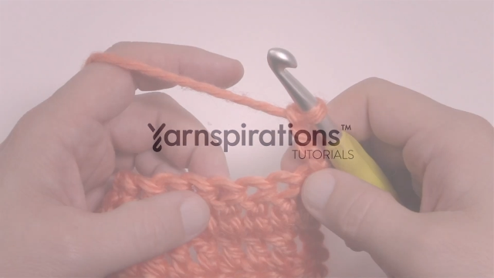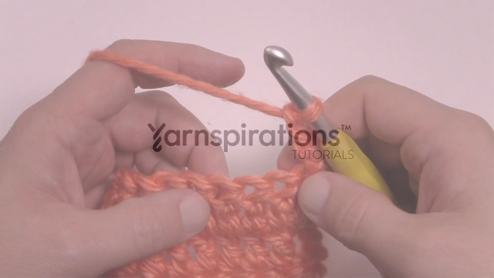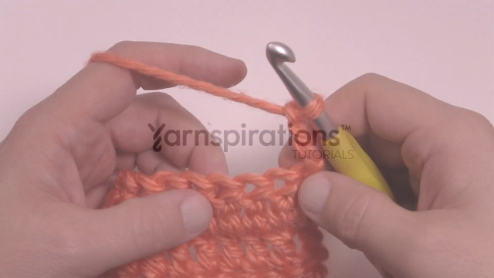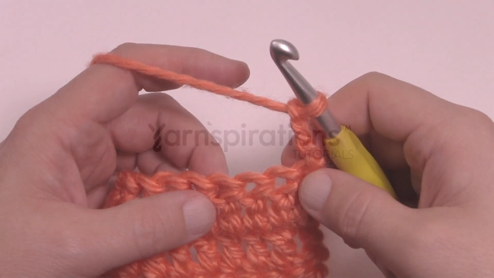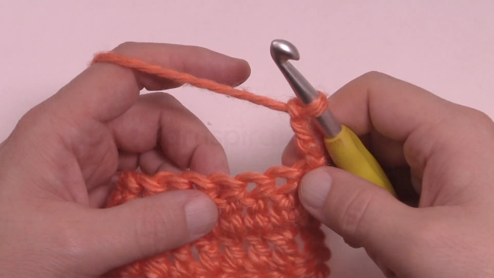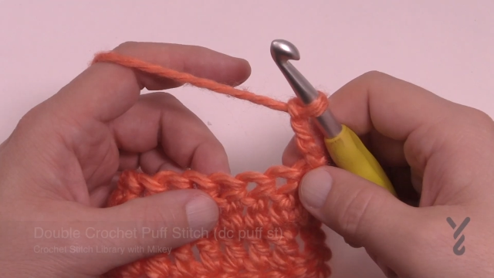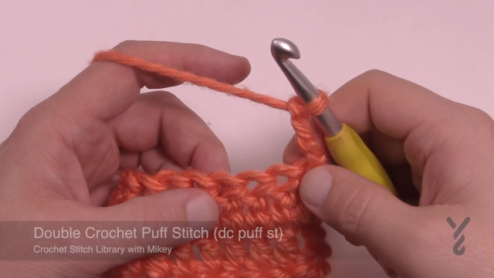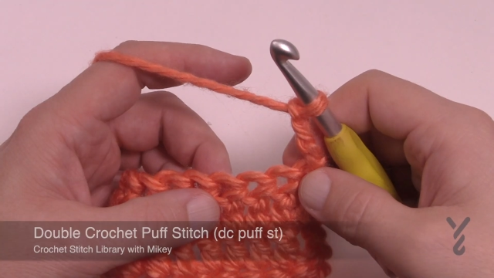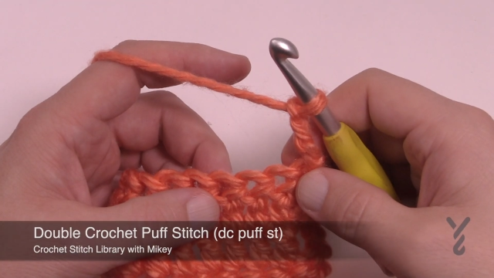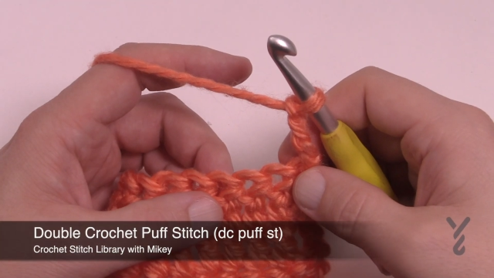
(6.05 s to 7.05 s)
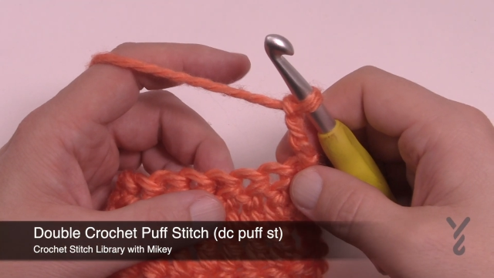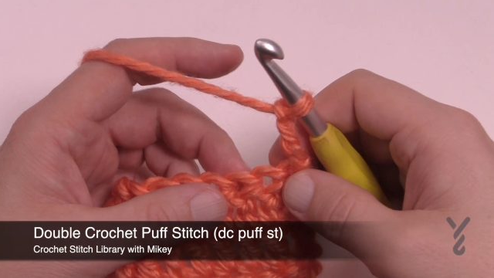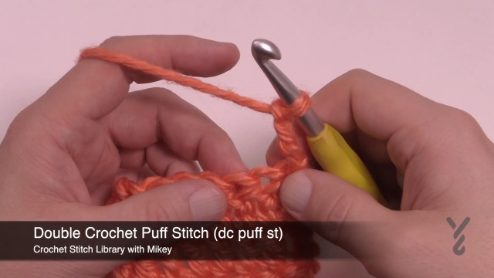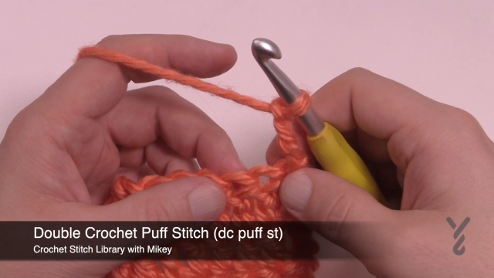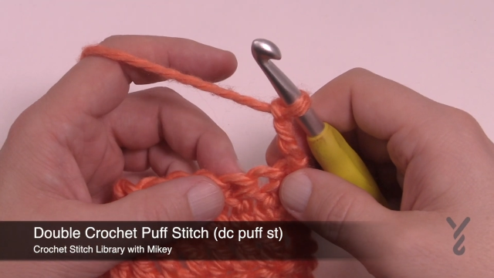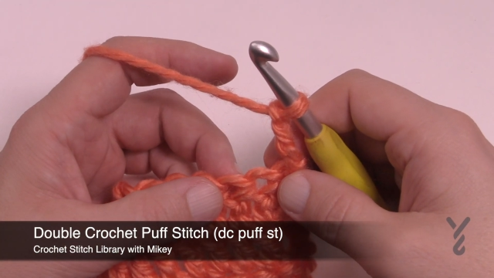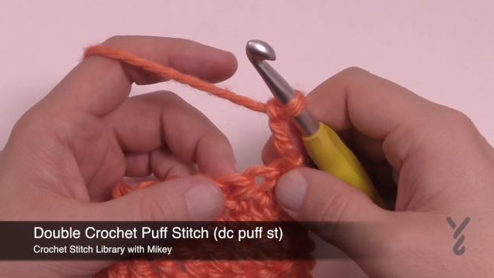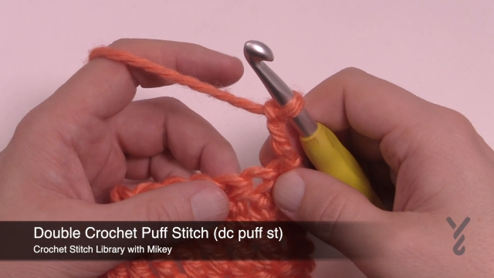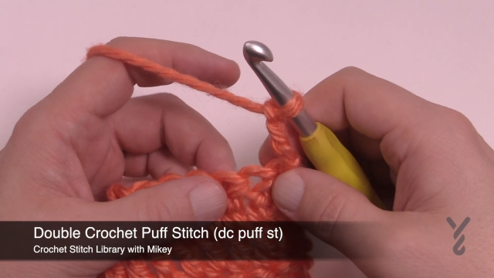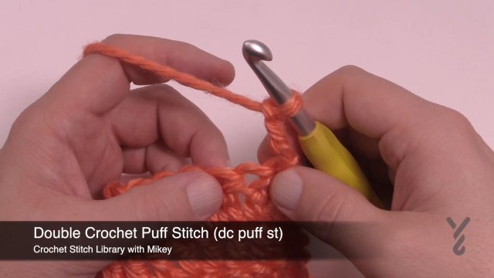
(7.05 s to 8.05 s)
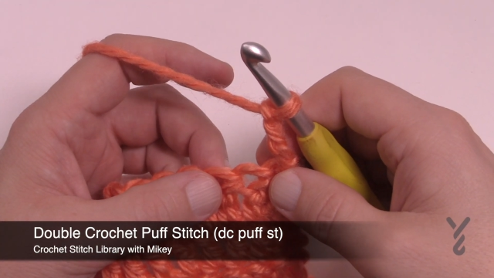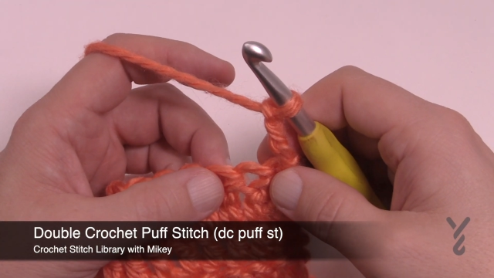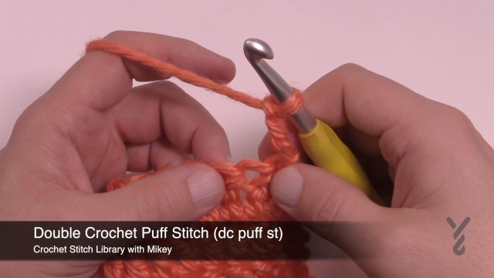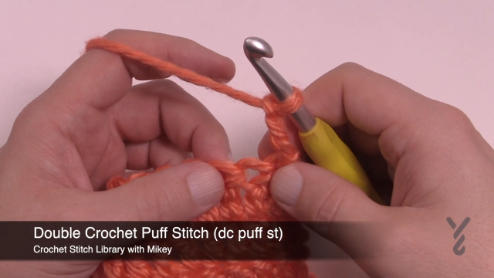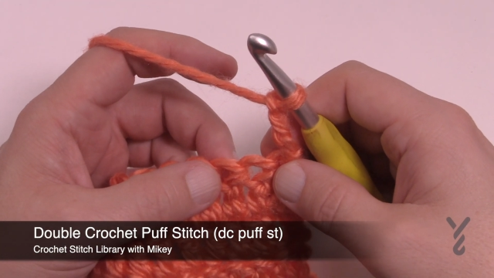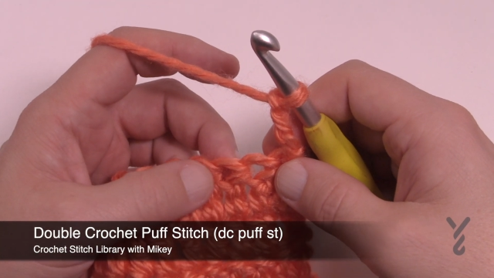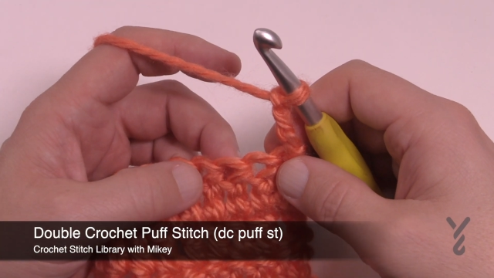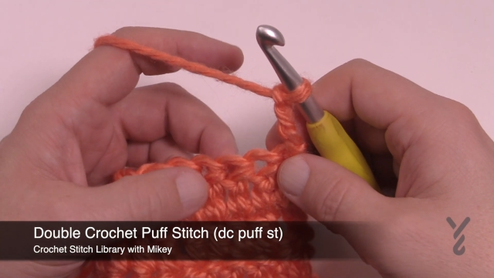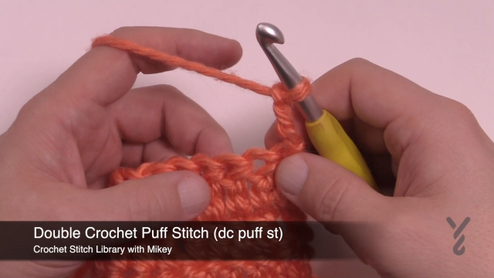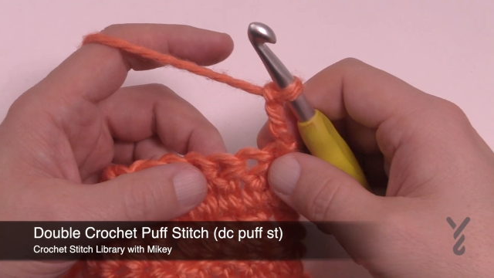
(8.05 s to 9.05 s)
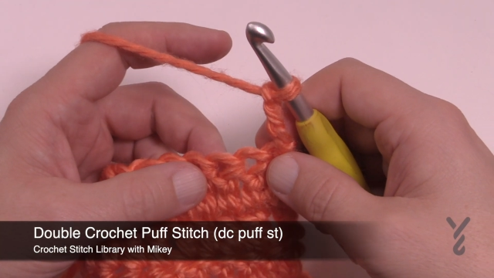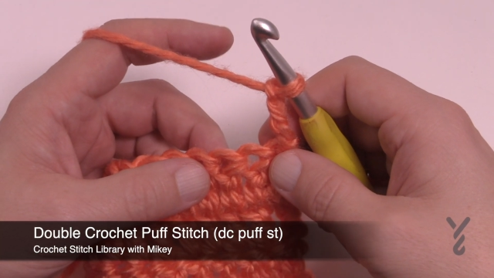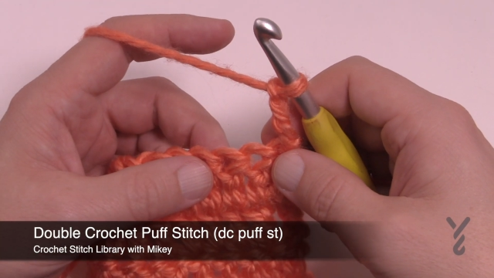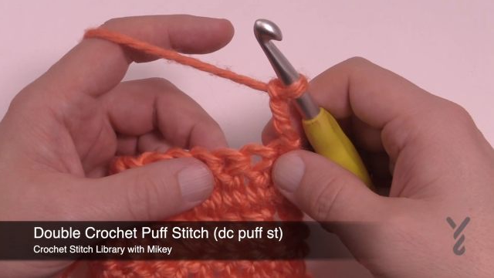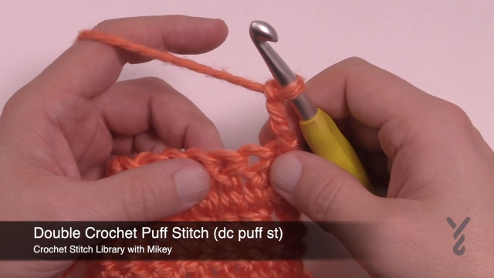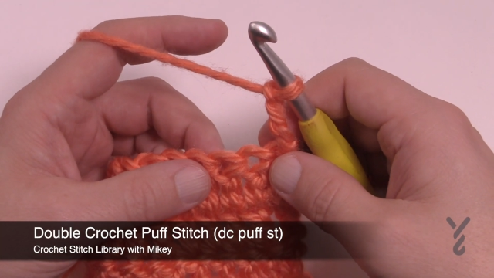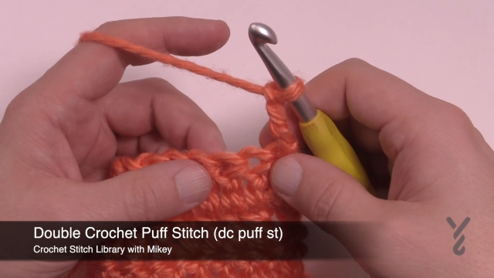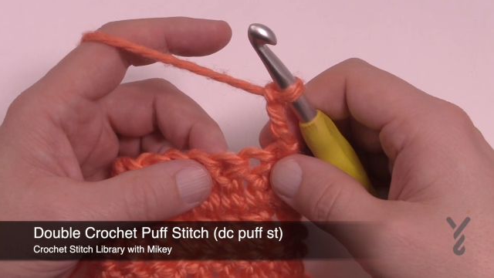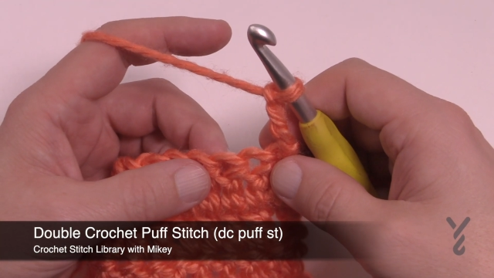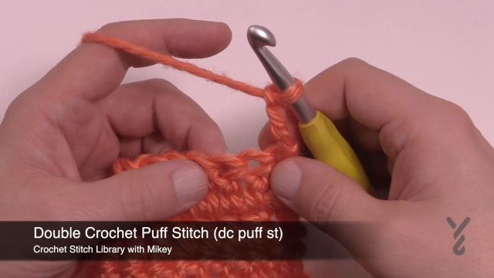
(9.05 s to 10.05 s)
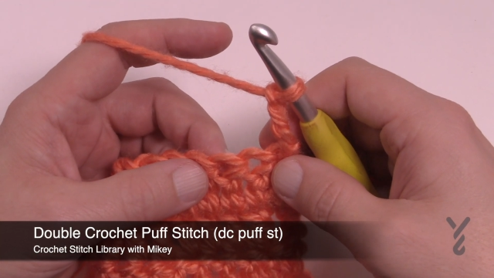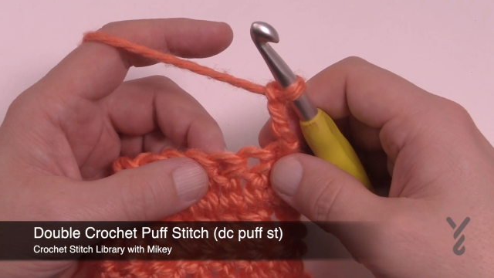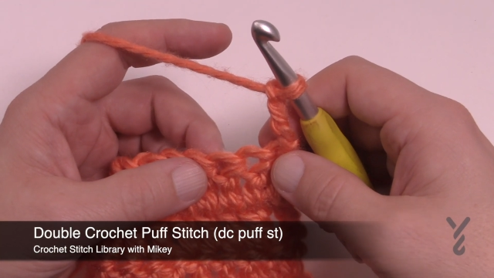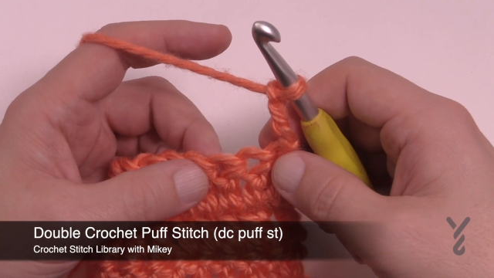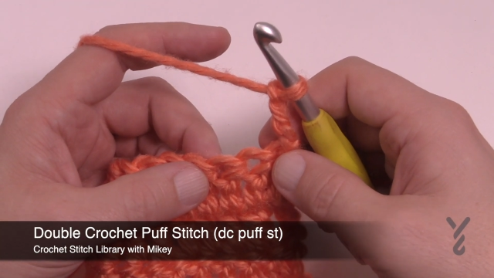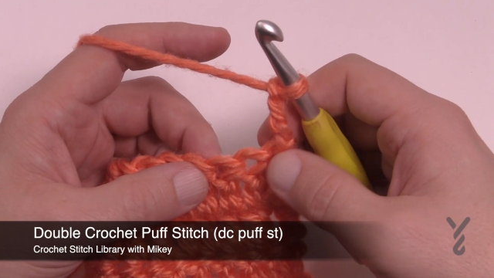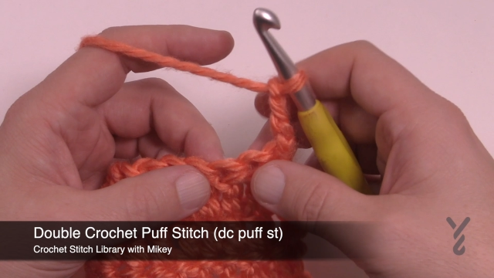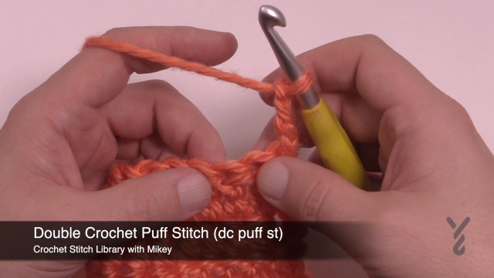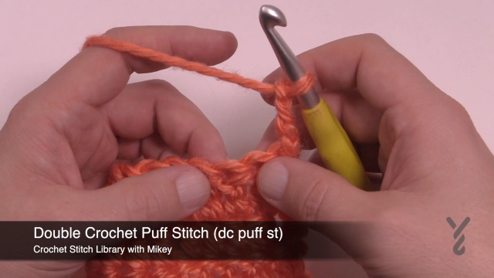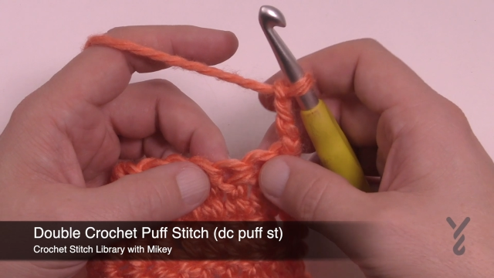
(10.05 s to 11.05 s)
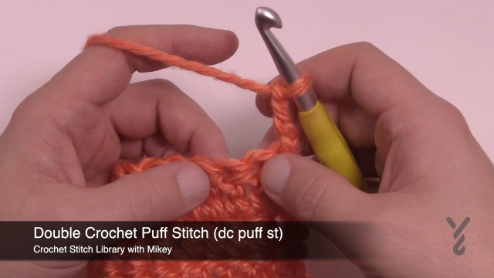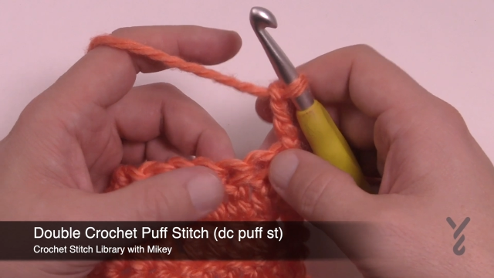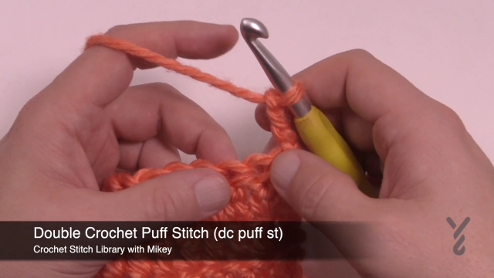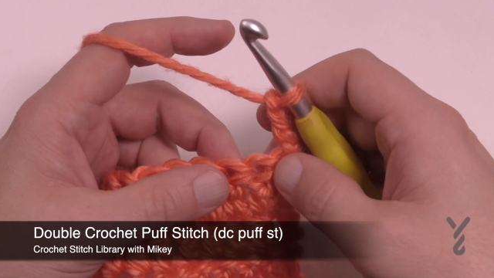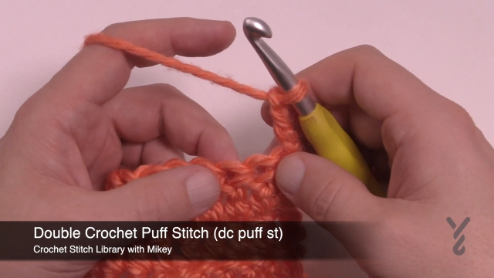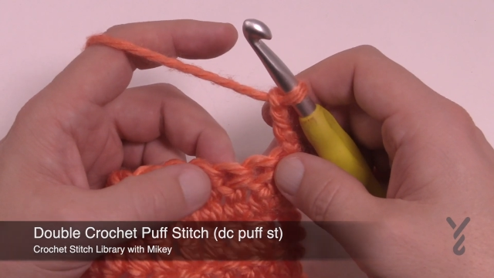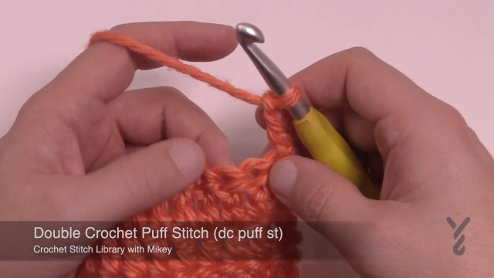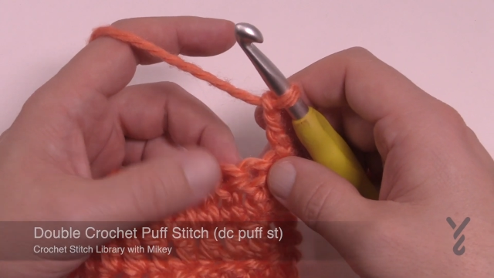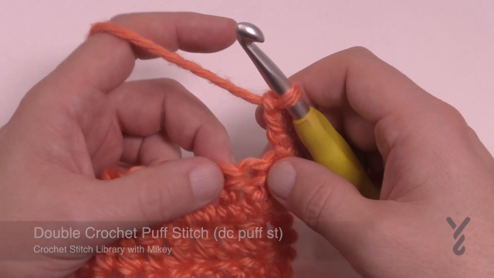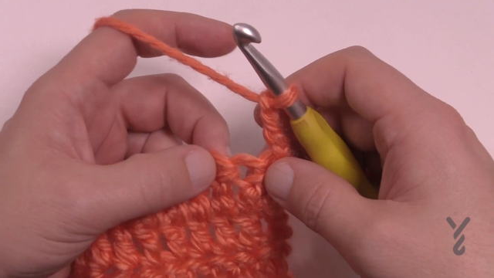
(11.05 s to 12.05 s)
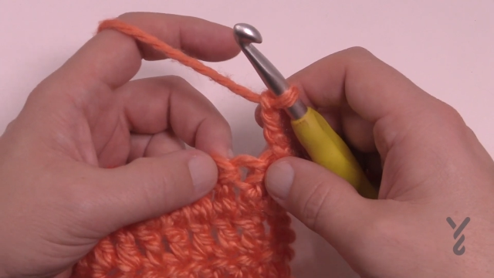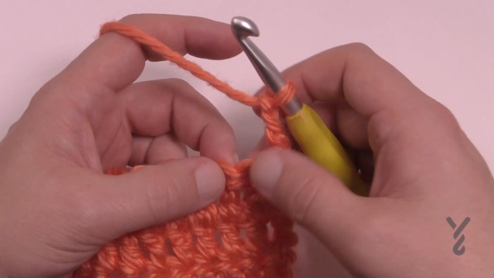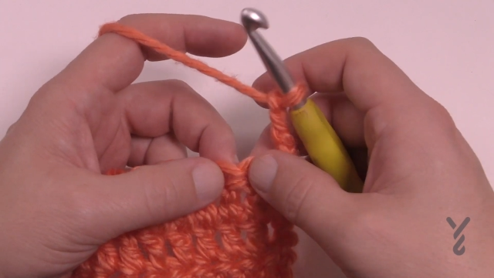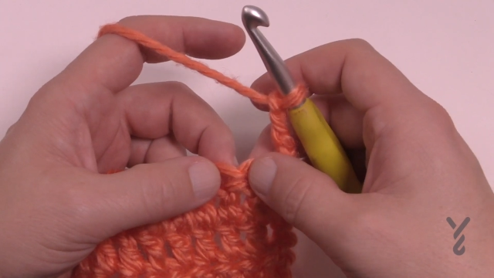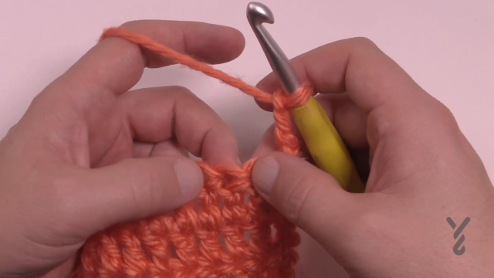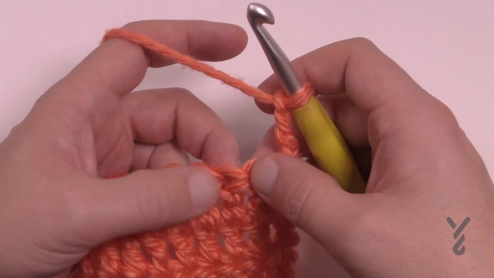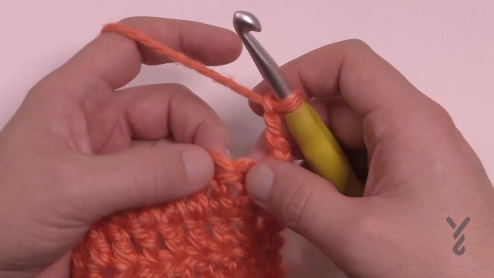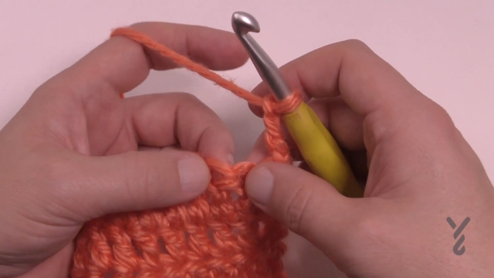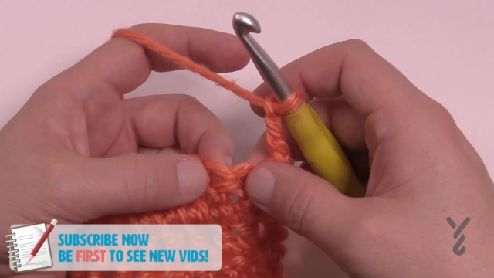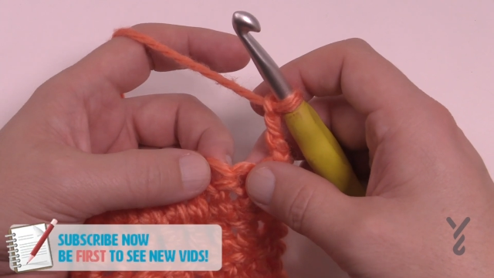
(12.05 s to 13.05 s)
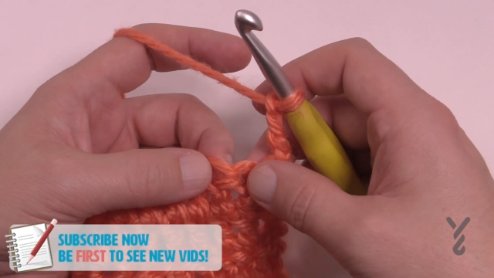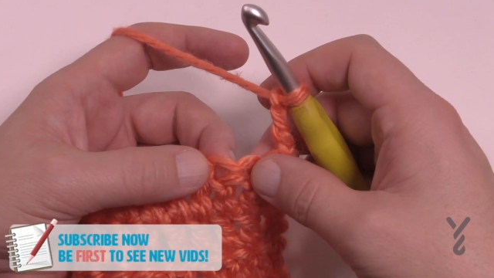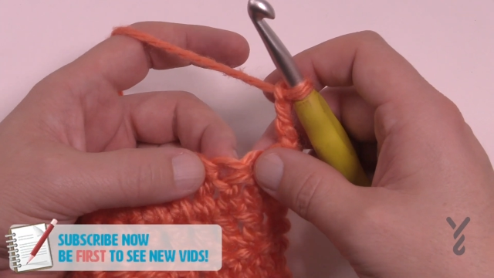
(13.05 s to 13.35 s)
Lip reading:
[unreadable: no face in view]